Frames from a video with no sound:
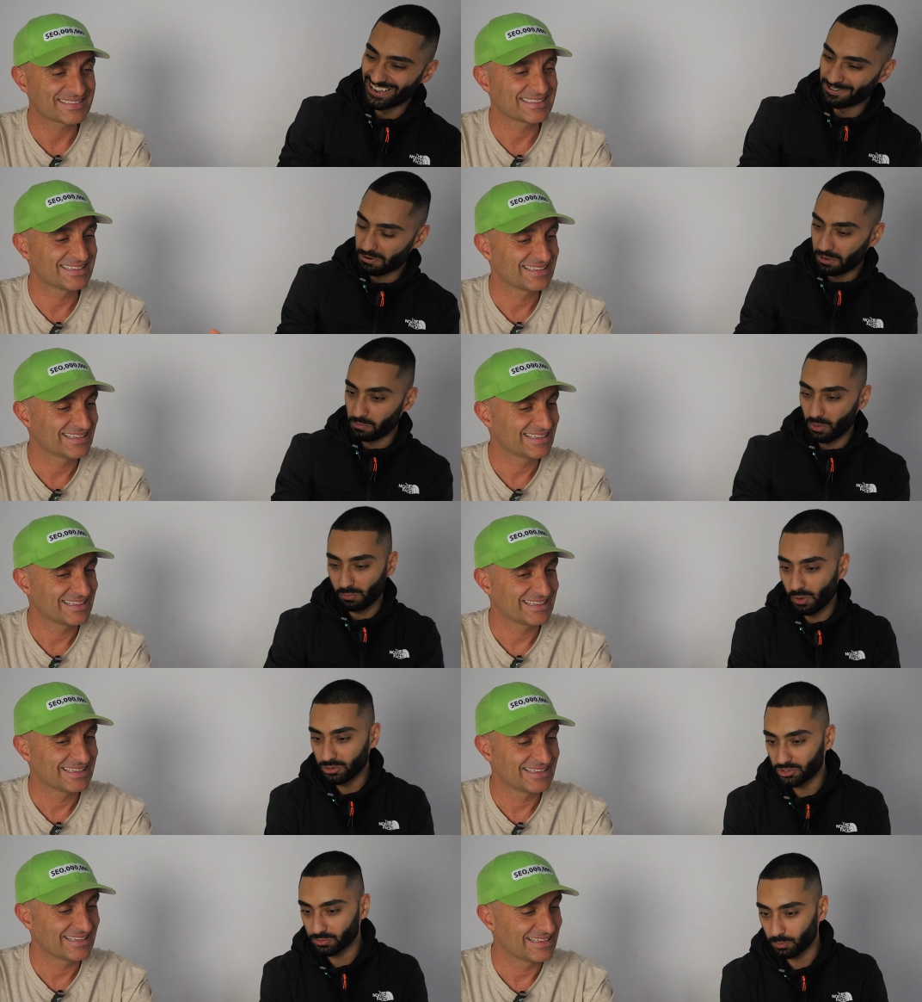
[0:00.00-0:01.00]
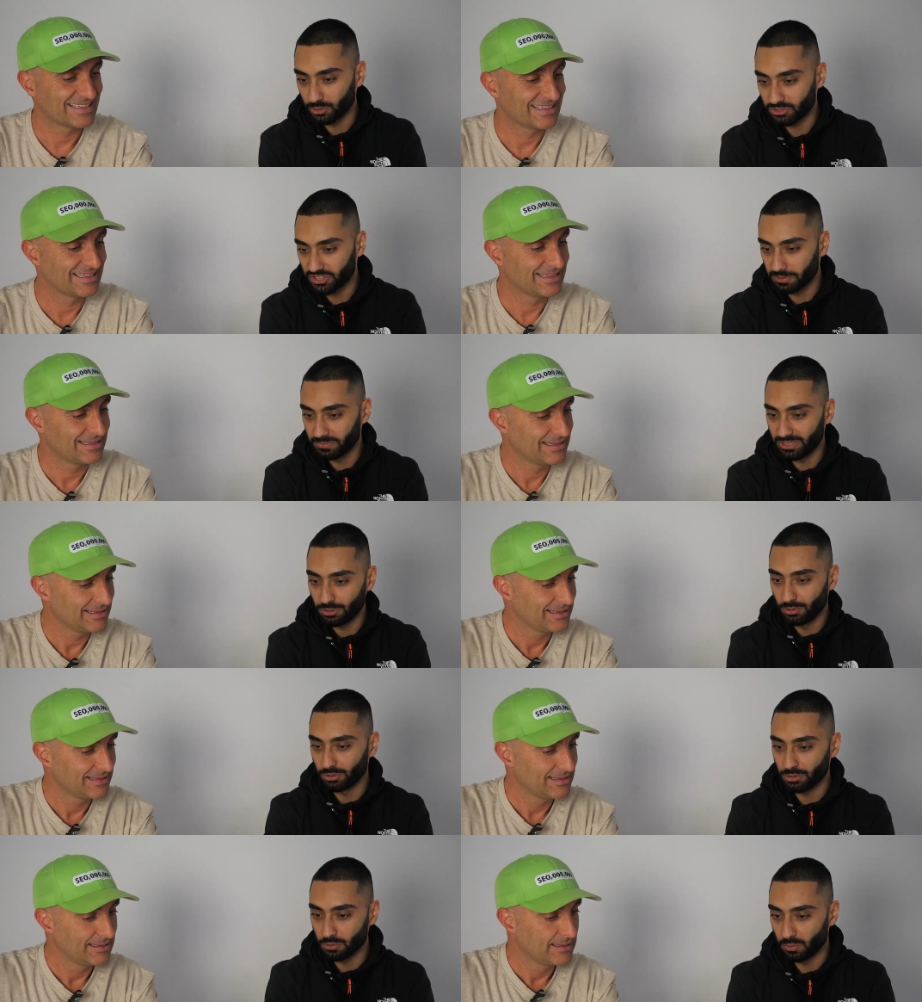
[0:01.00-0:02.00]
Speaker 1: right, what, what, what's, what's some that you,
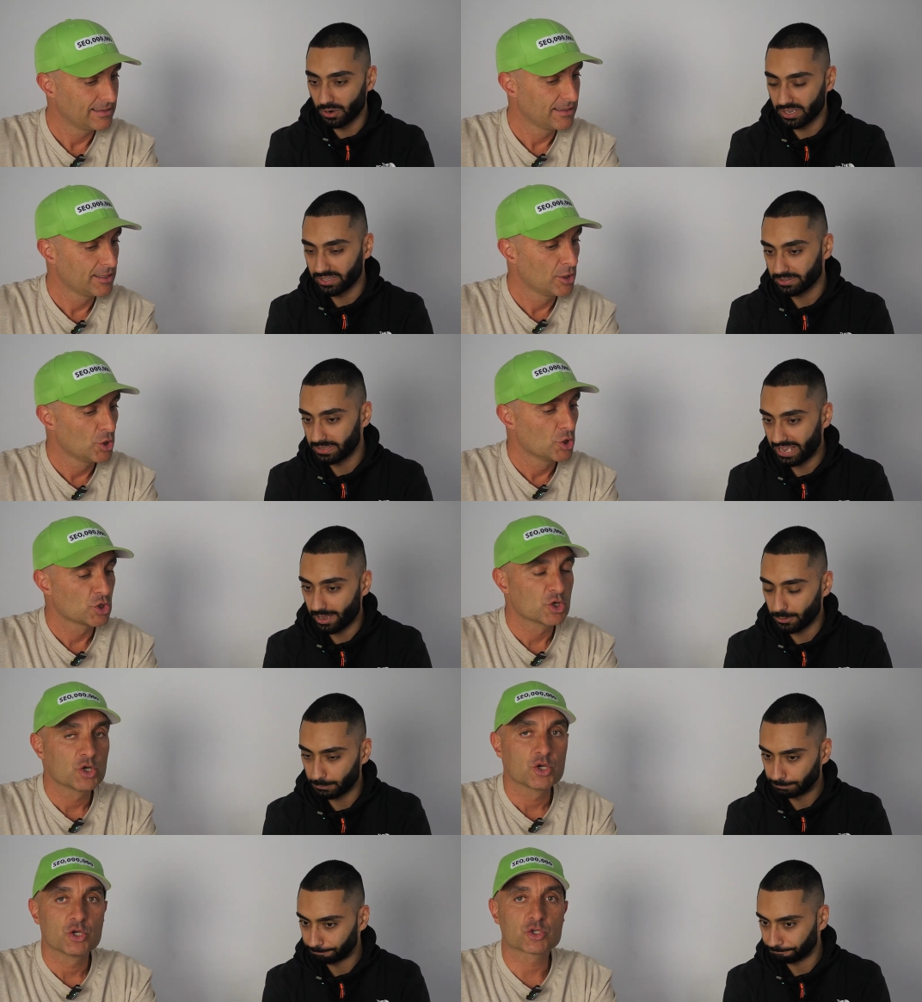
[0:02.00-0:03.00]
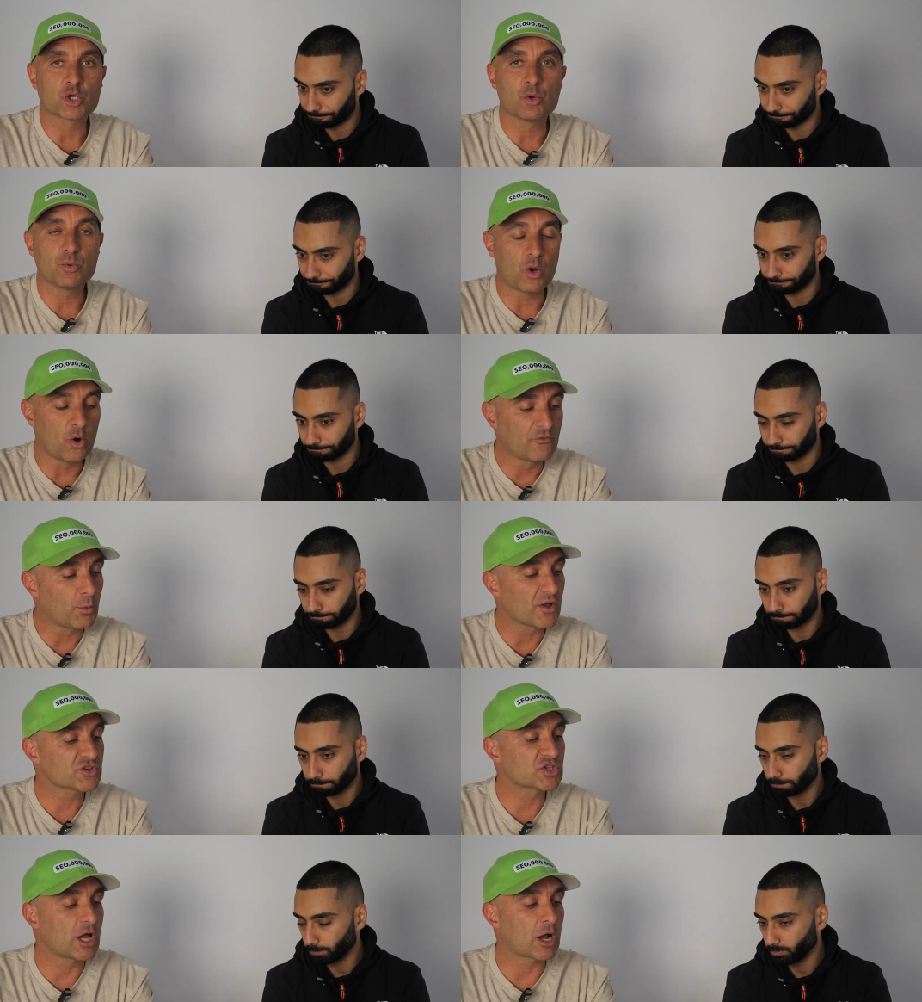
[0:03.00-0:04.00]
you want to get out?
Speaker 2: So, other
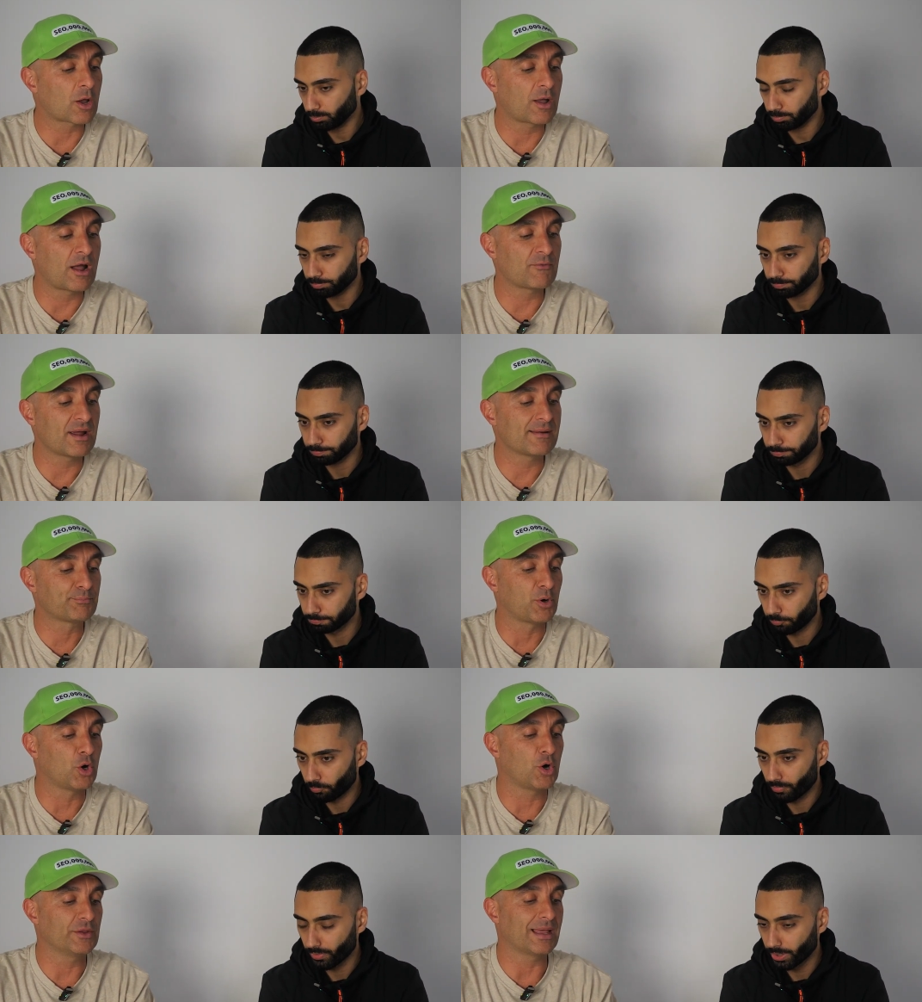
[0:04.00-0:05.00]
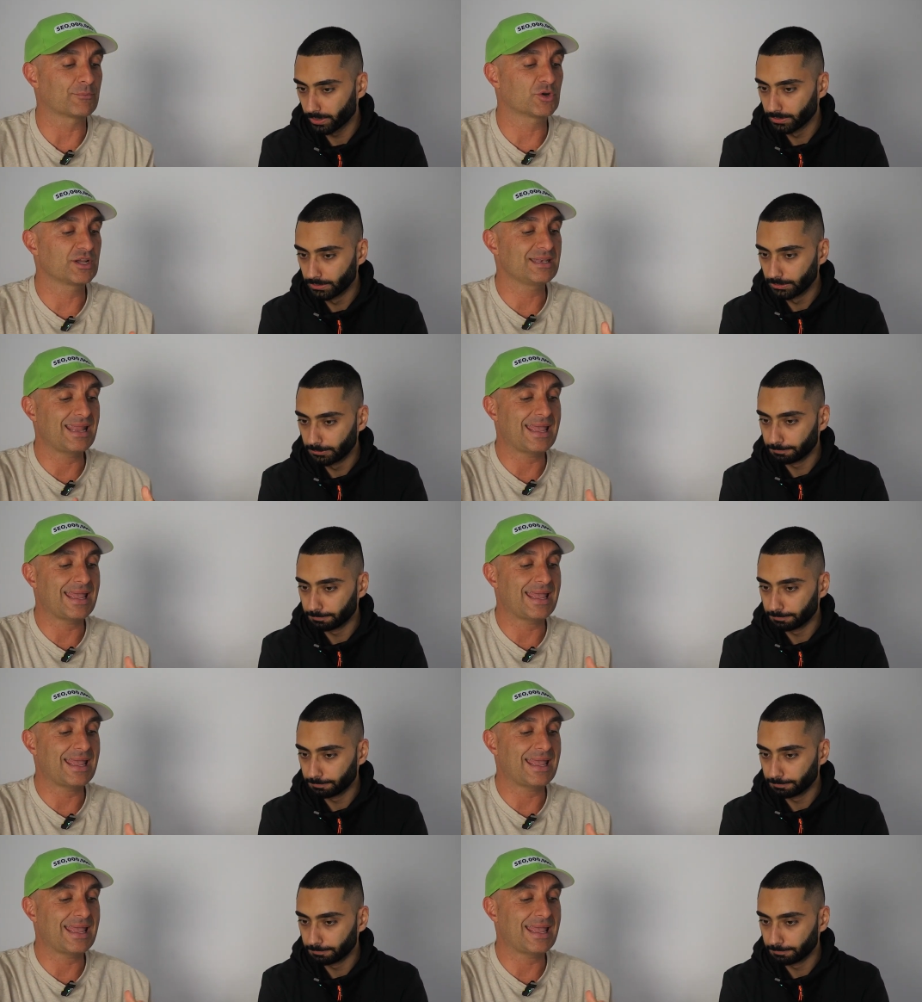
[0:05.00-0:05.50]
ones that are, are important, I'm going to